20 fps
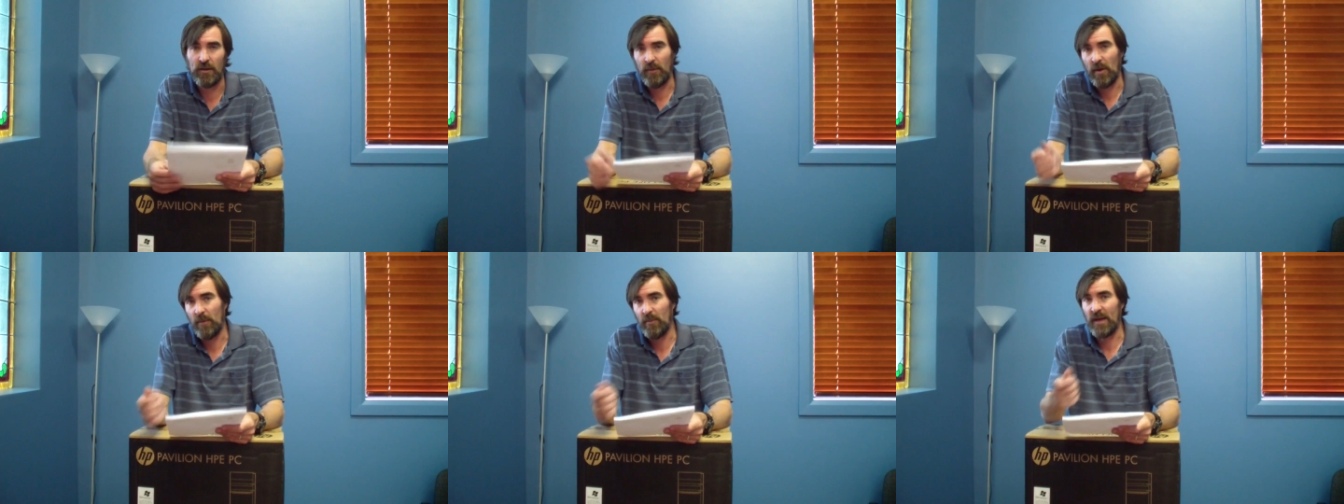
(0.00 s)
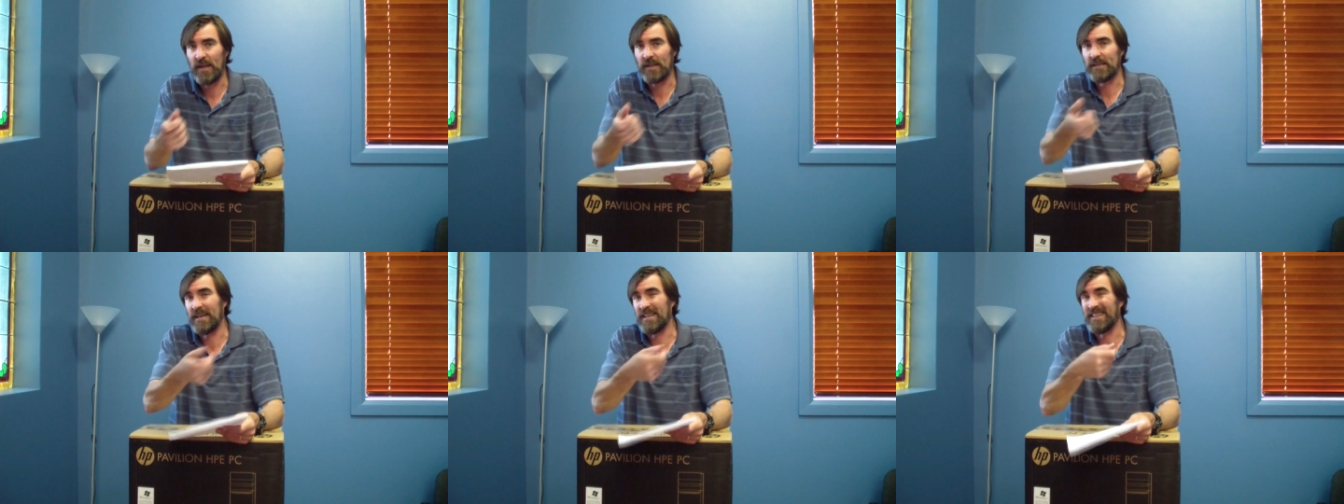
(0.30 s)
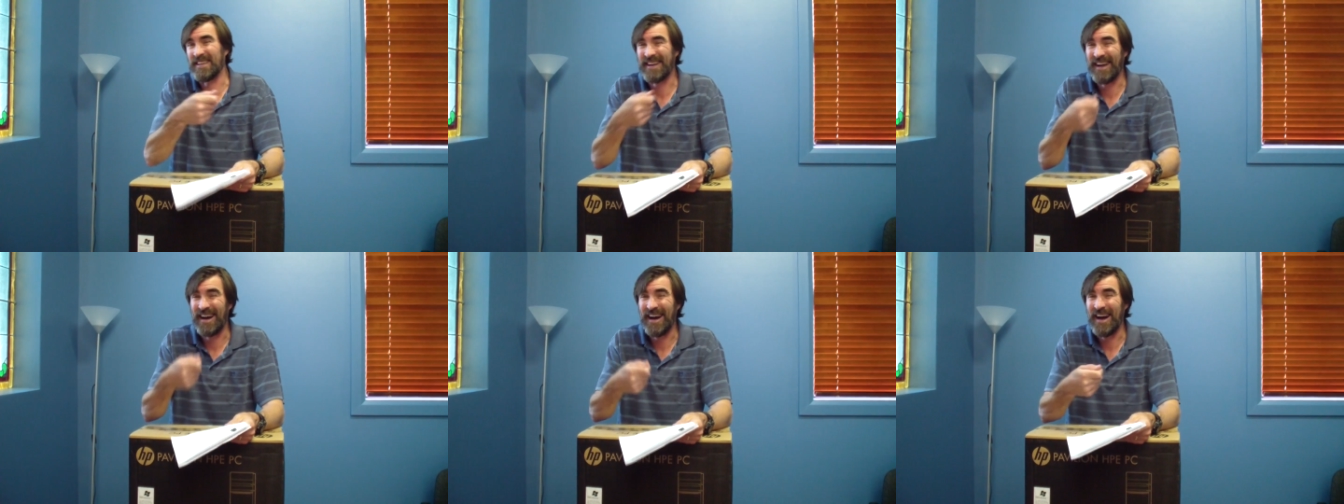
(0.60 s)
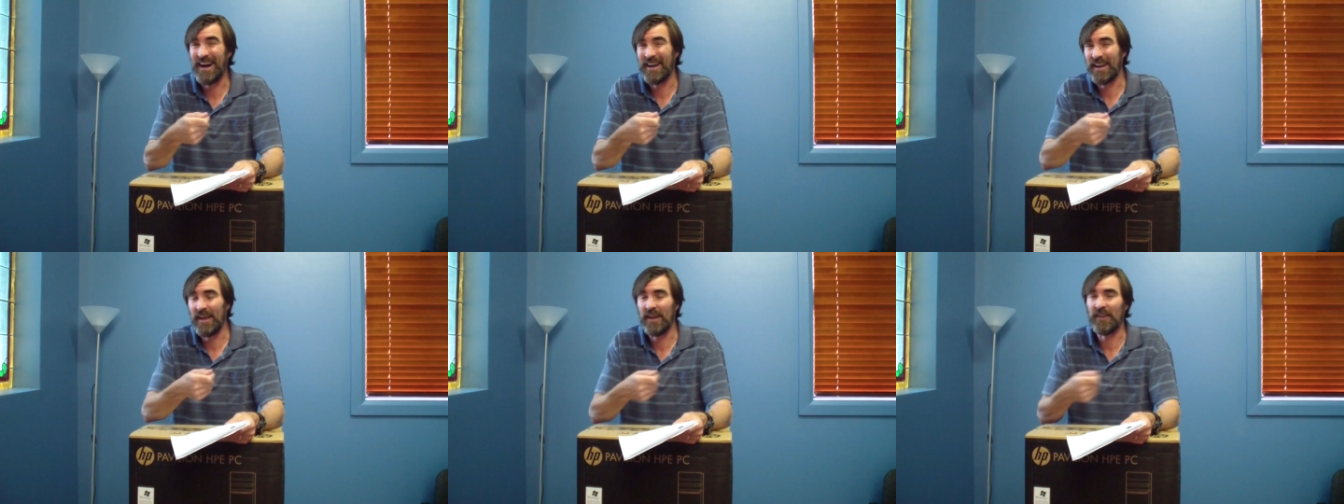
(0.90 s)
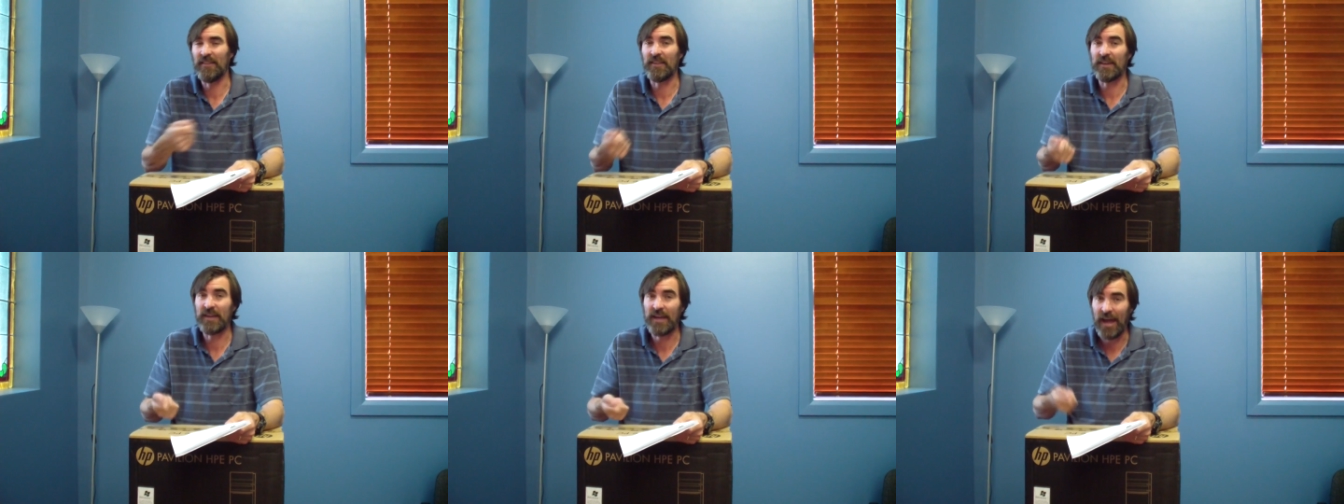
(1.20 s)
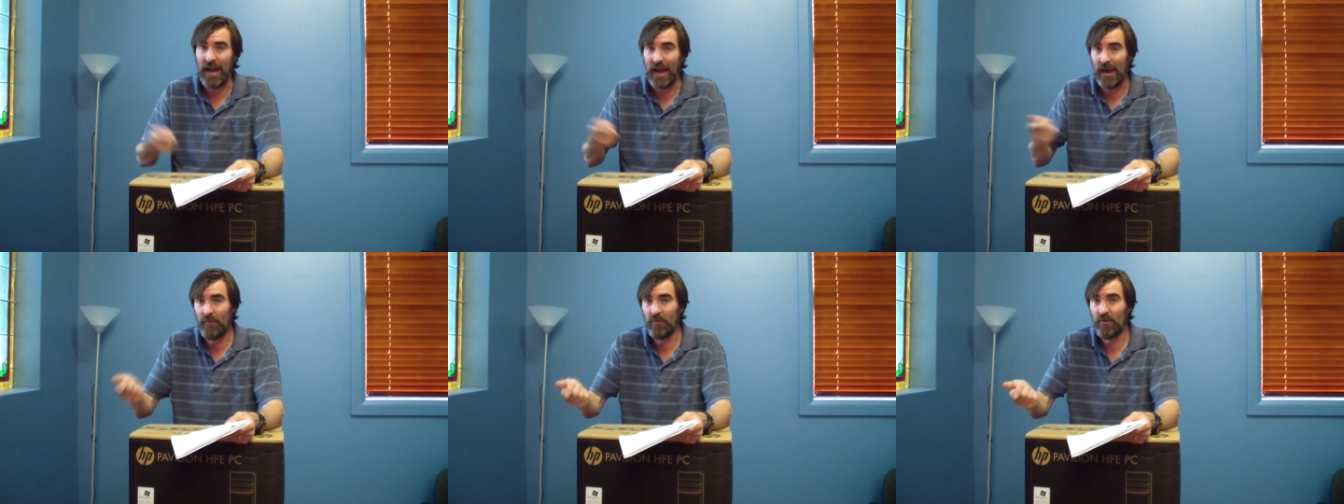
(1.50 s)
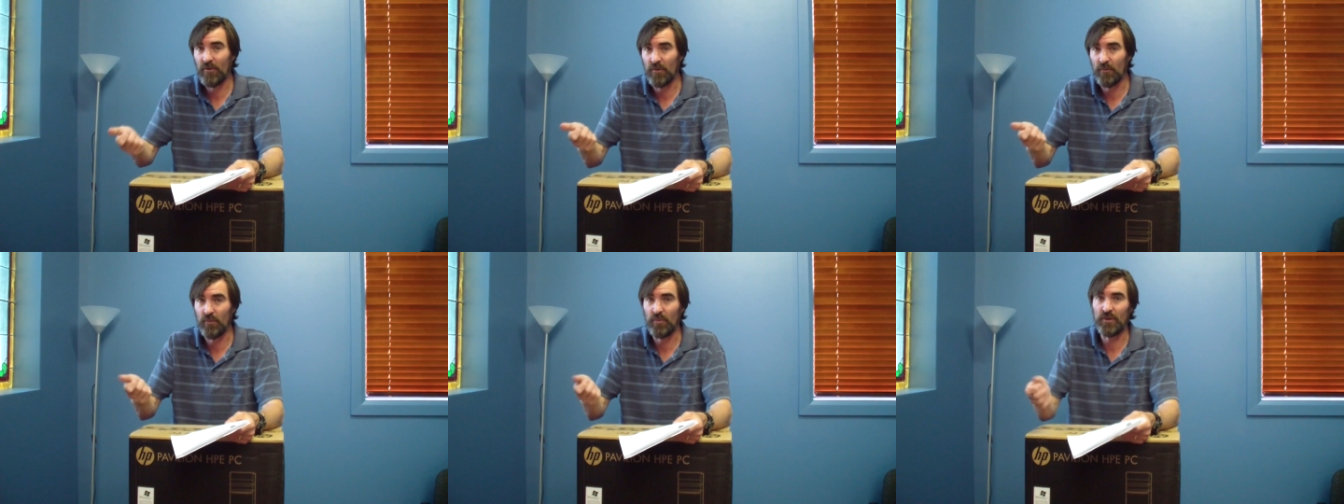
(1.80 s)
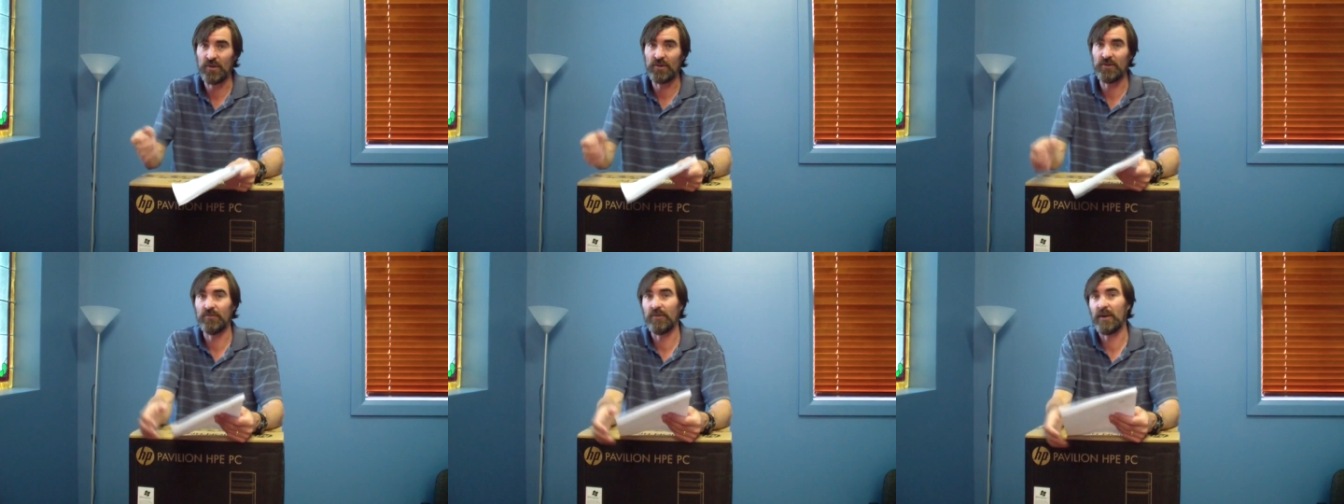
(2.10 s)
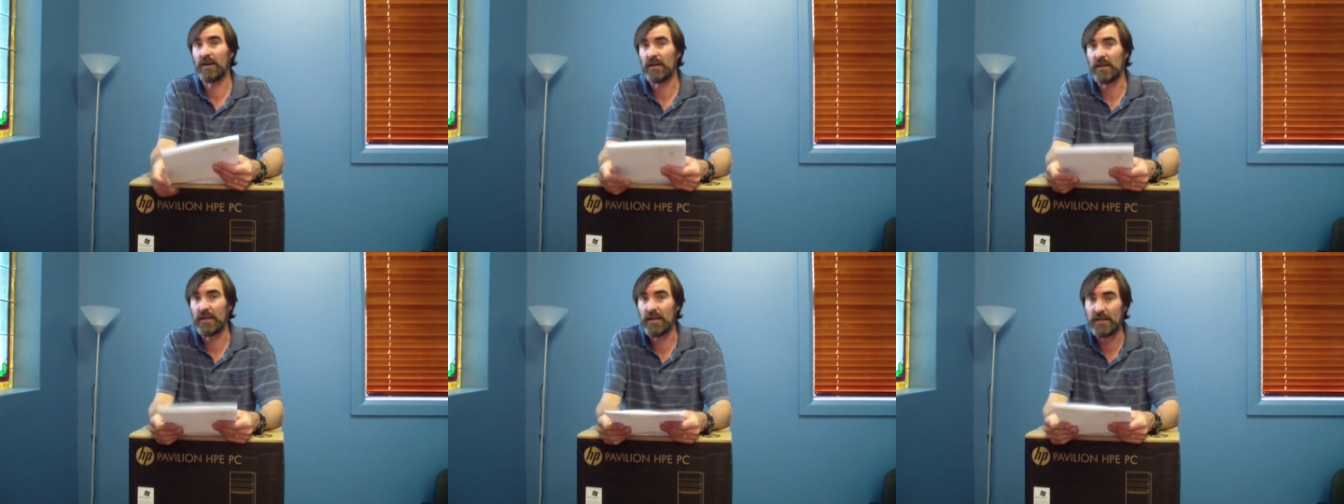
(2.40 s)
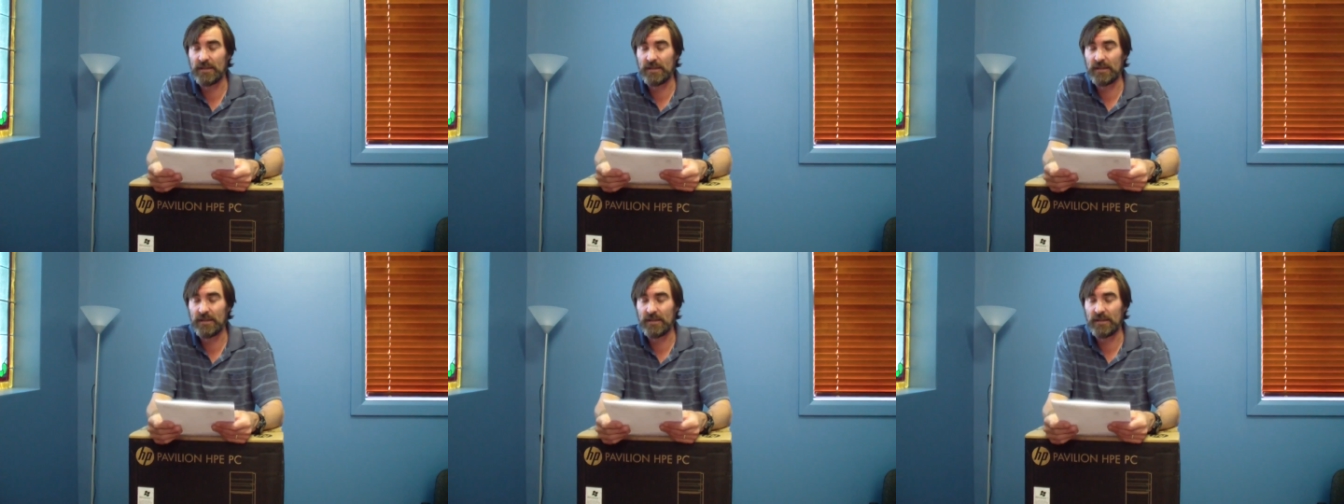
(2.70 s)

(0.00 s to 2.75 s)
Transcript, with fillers: I might be able to take the card out of the camera and put it directly